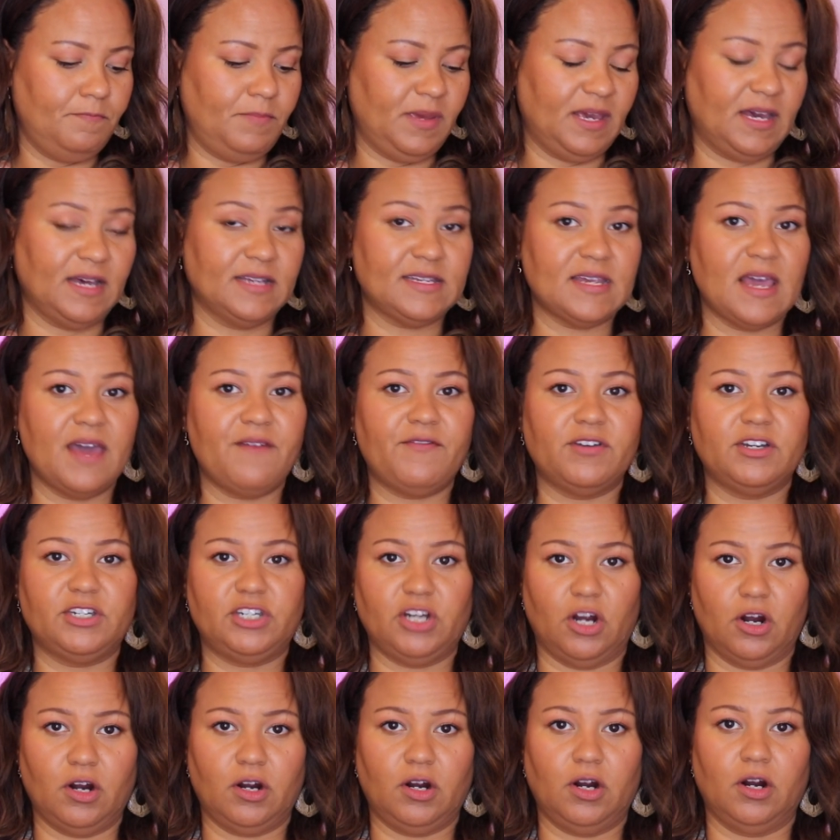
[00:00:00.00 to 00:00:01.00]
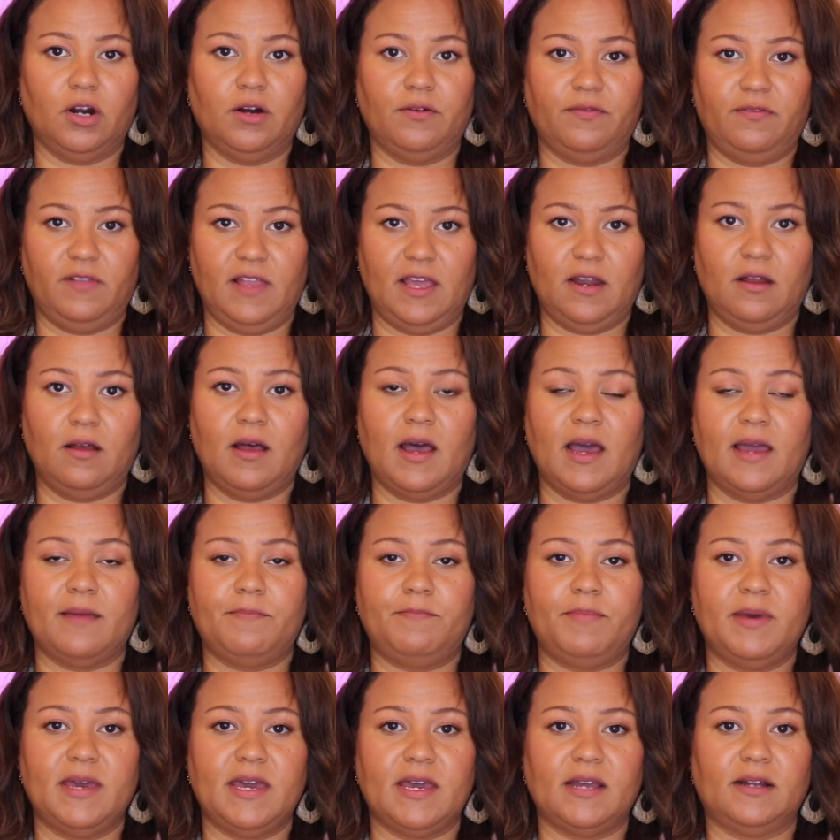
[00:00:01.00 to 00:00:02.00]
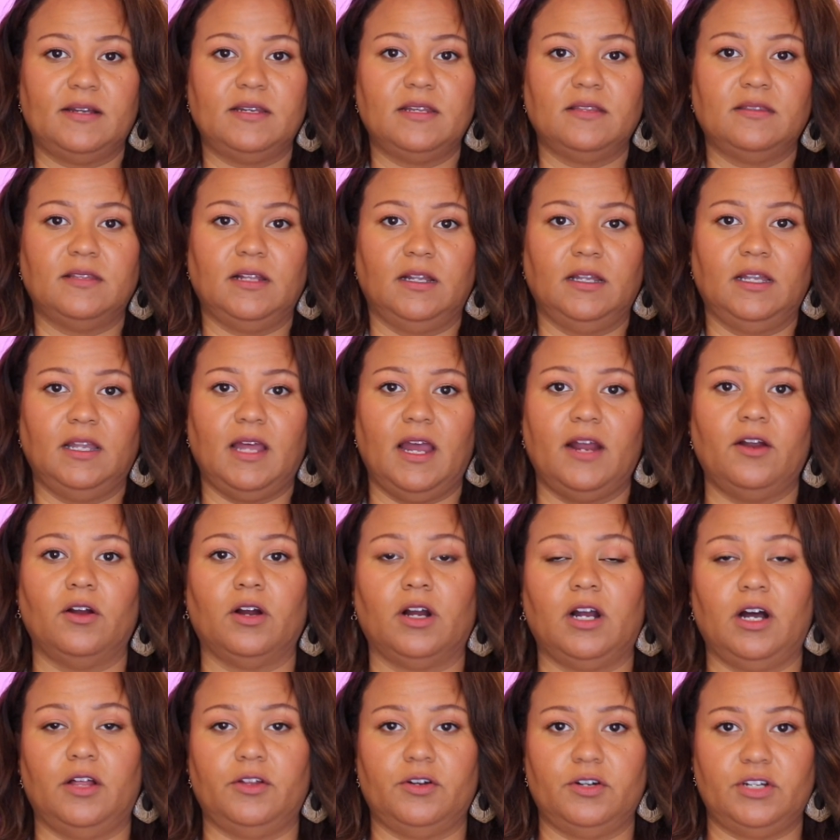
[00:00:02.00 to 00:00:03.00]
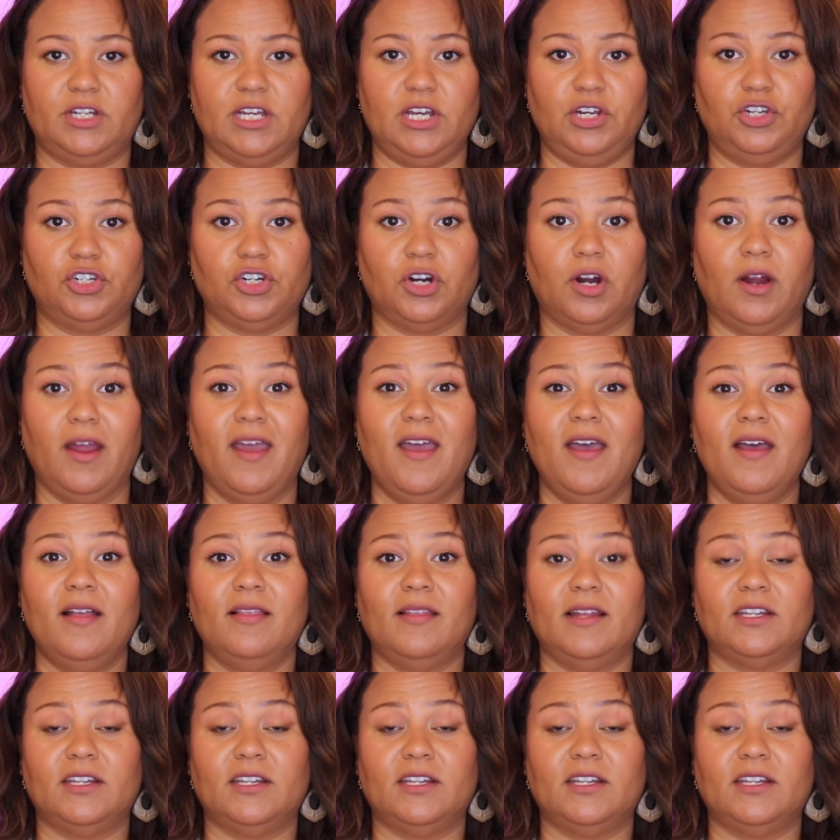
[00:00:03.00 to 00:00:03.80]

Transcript: because I have a darker flannel, I picked the lighter color t-shirt.